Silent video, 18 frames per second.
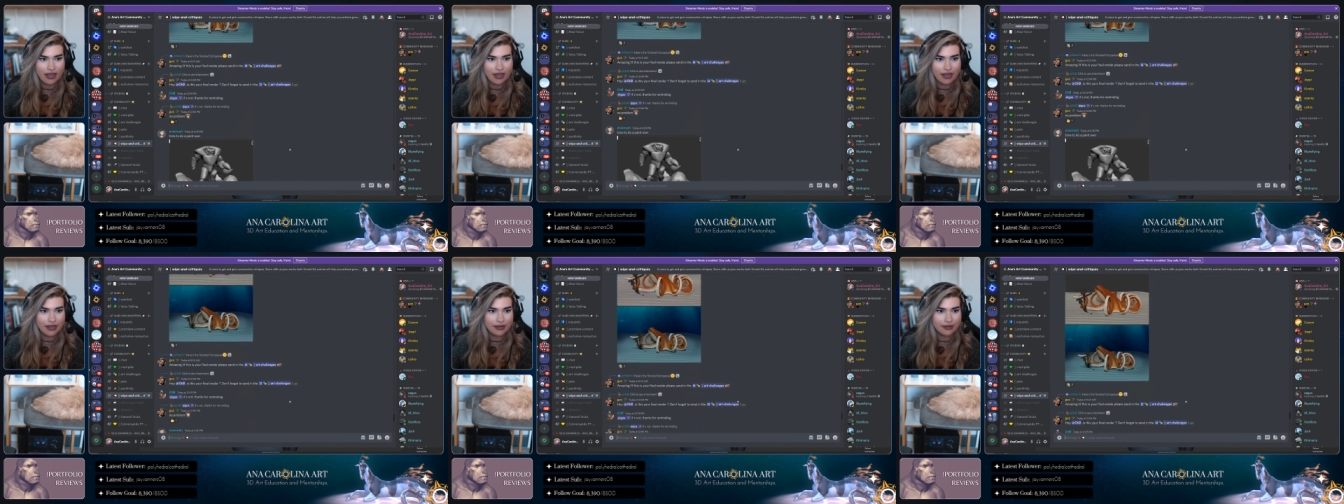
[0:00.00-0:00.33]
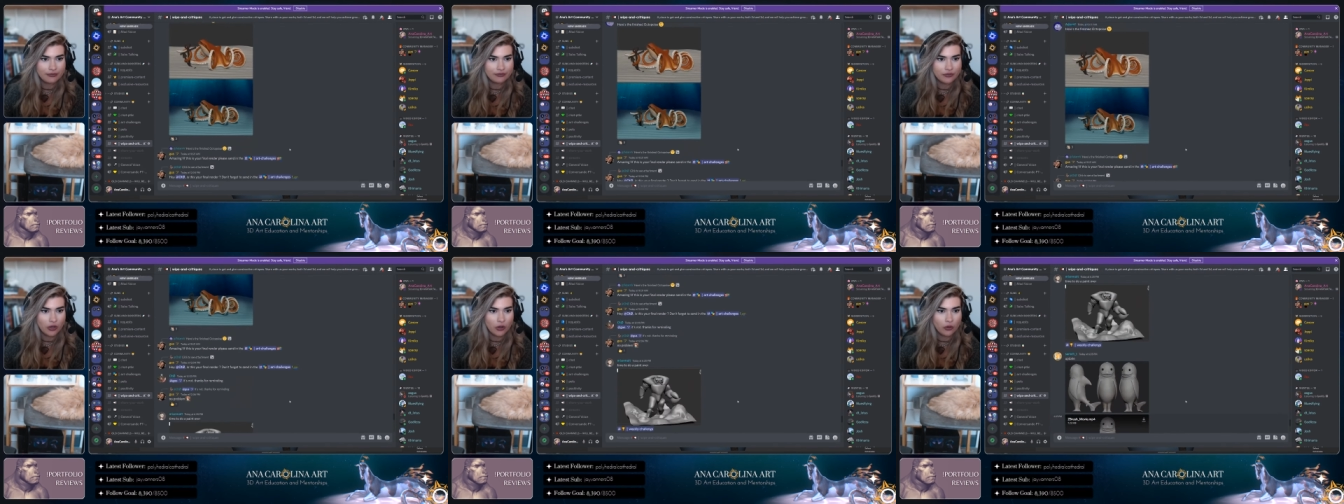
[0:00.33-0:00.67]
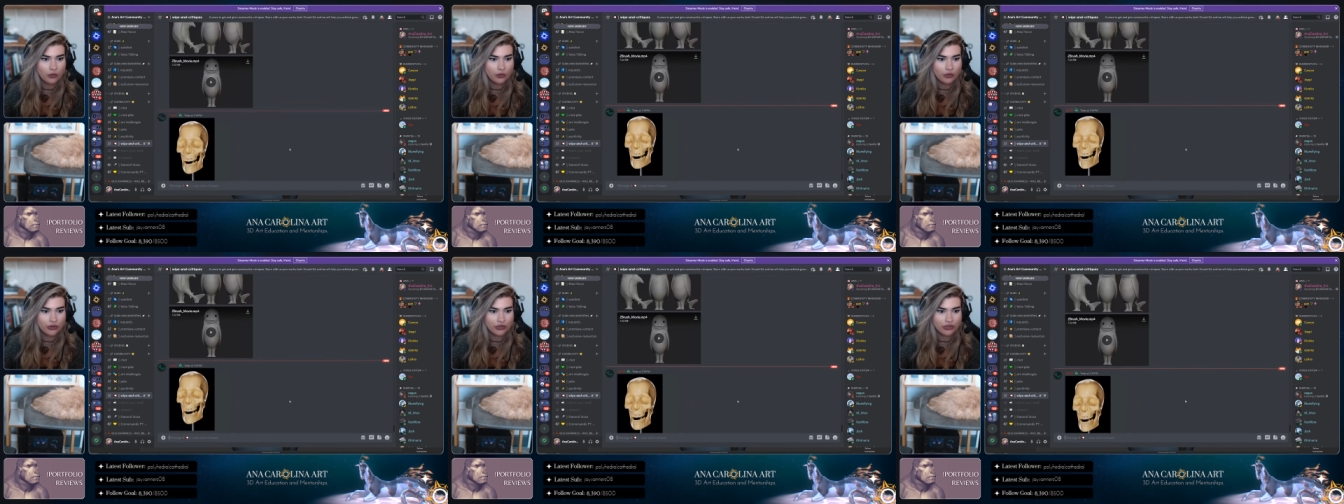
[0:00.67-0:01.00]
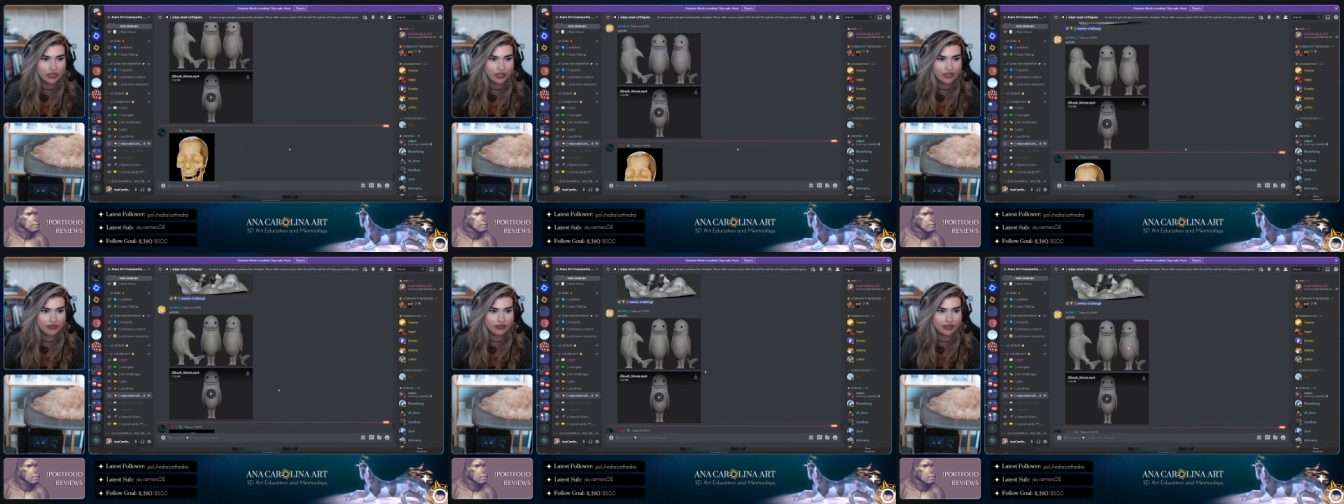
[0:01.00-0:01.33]
Oh
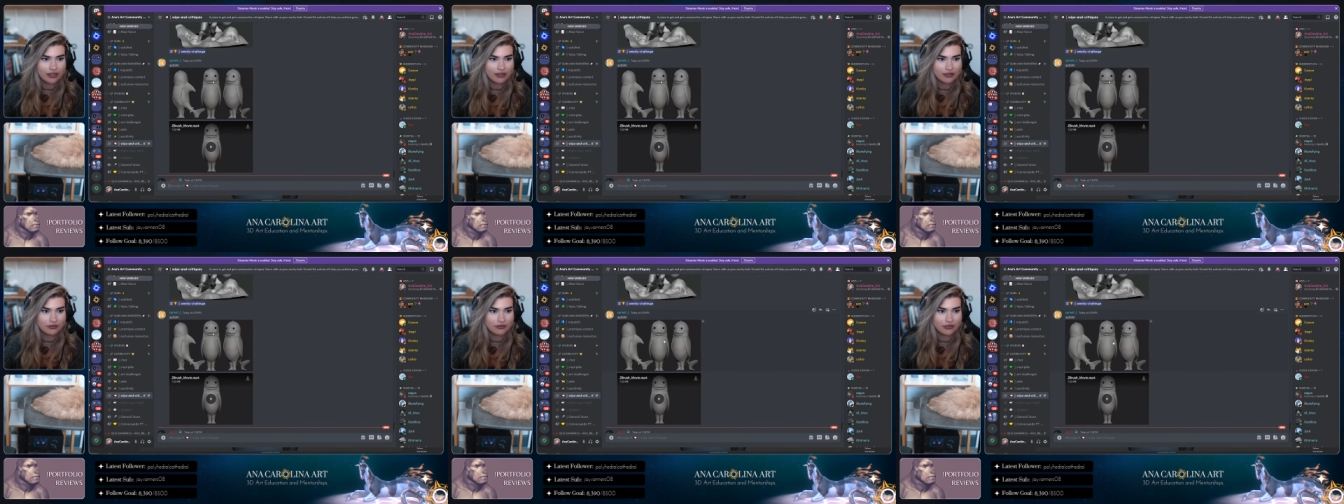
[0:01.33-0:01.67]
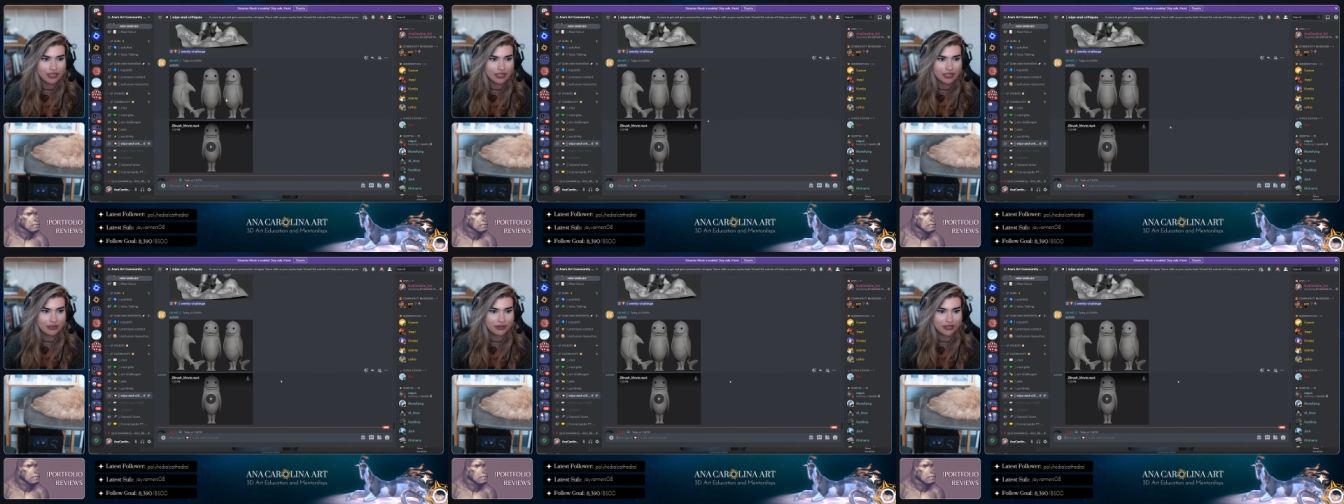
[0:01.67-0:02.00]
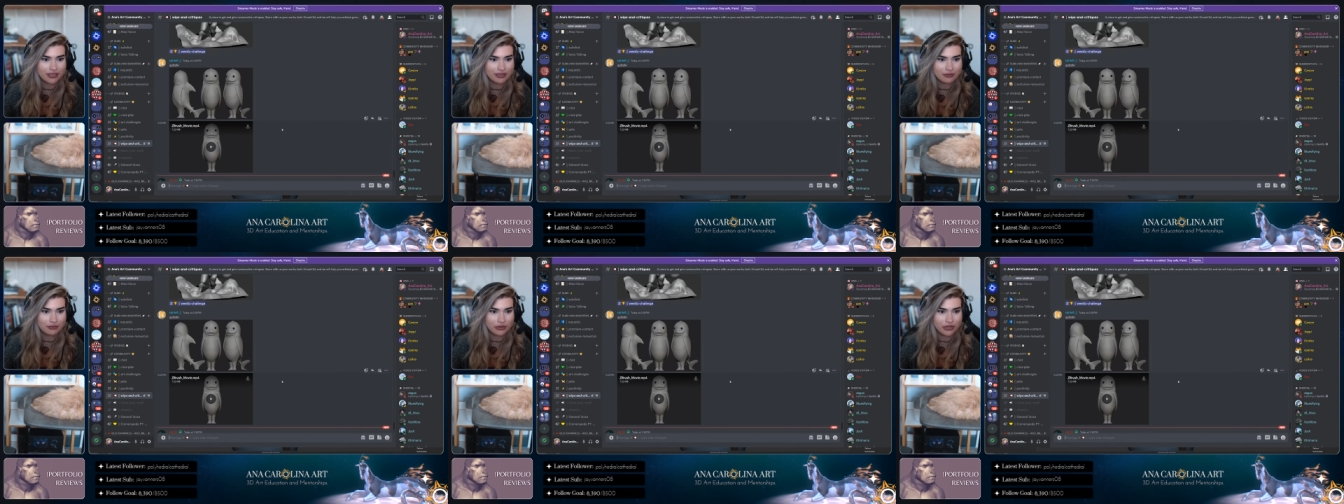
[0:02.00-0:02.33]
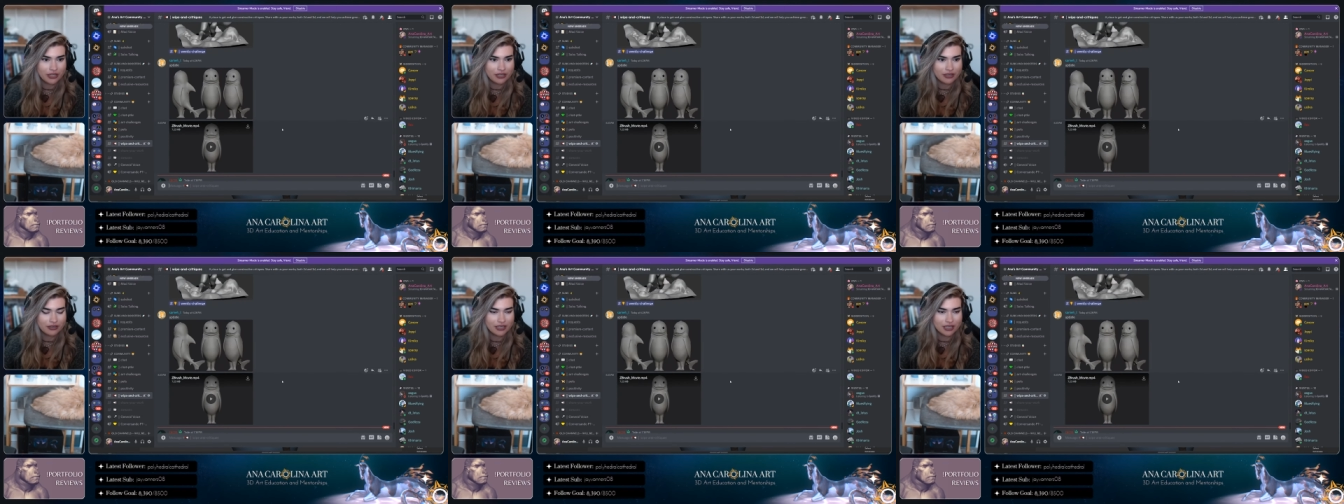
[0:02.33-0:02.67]
shit, I think this person
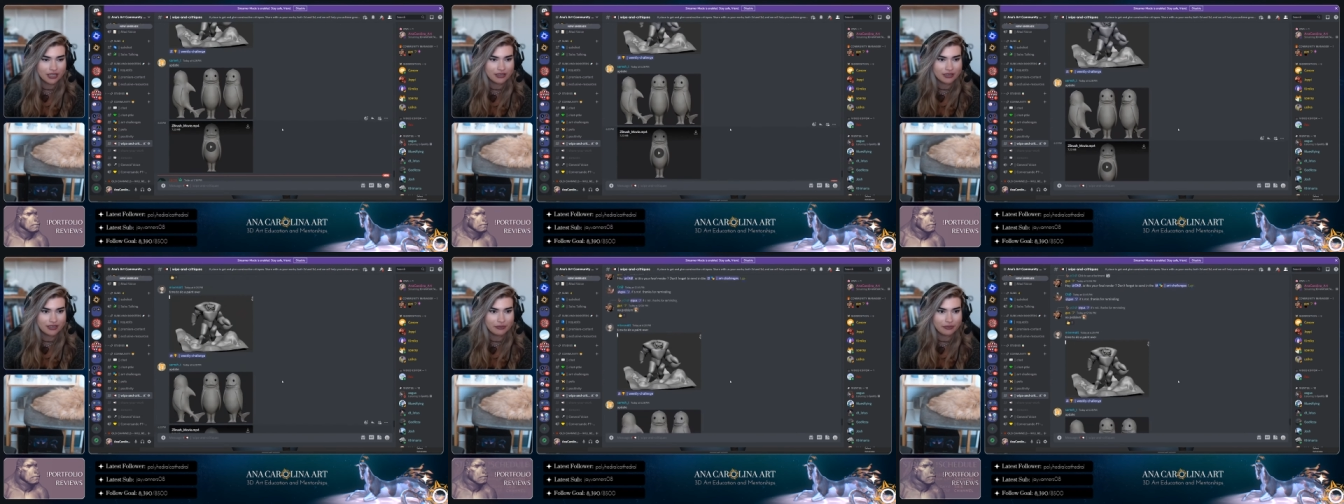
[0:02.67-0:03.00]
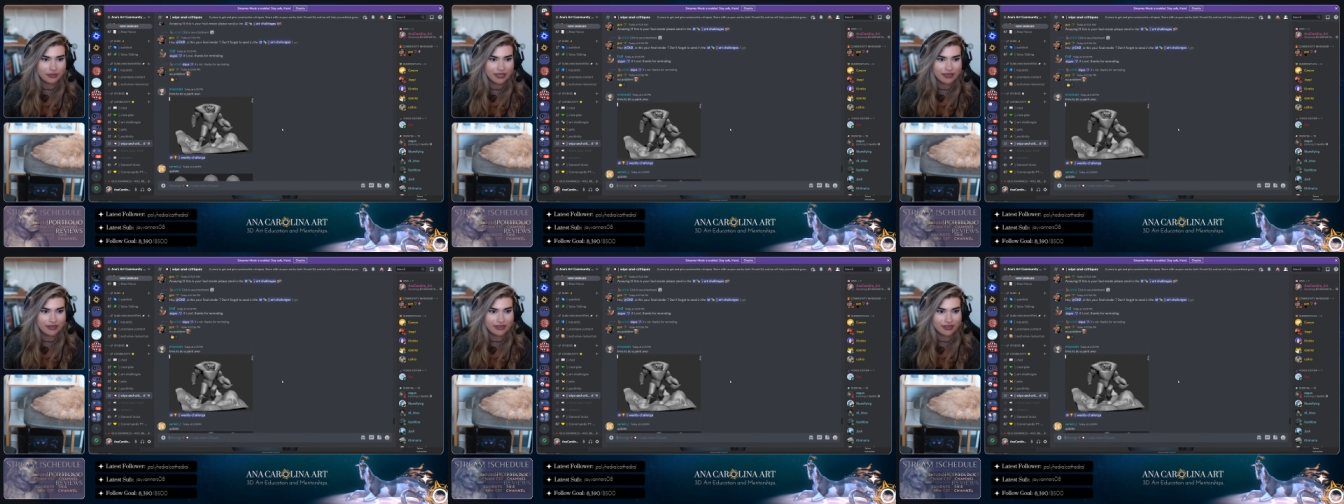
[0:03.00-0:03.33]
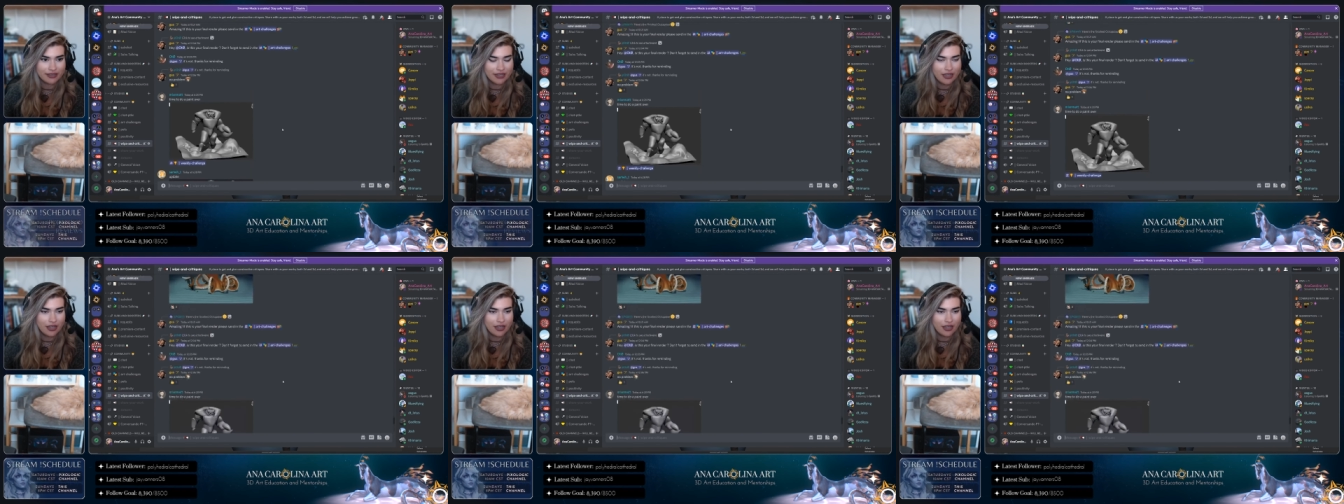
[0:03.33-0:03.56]
put it in, didn't submit.